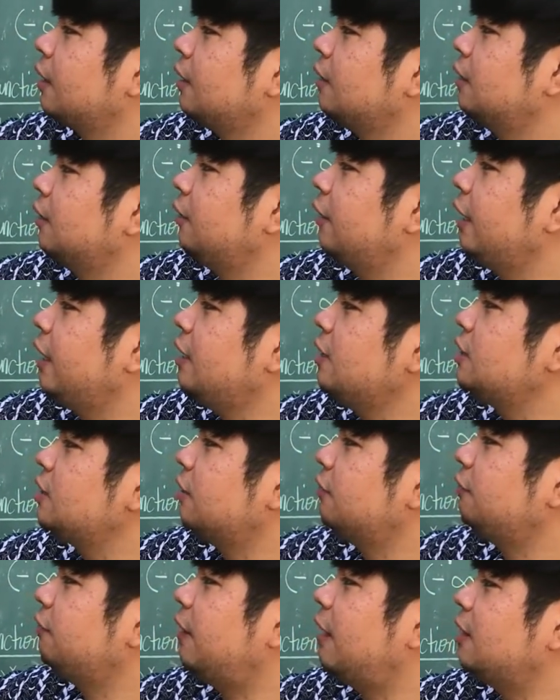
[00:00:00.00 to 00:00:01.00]
the range
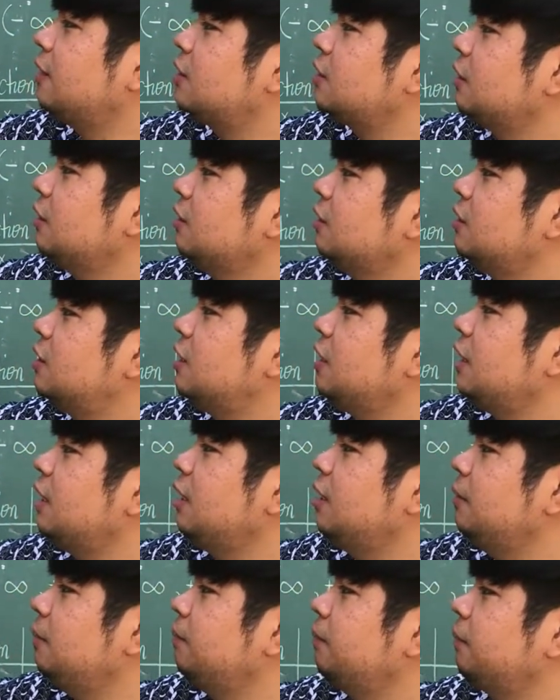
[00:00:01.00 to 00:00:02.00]
of function g,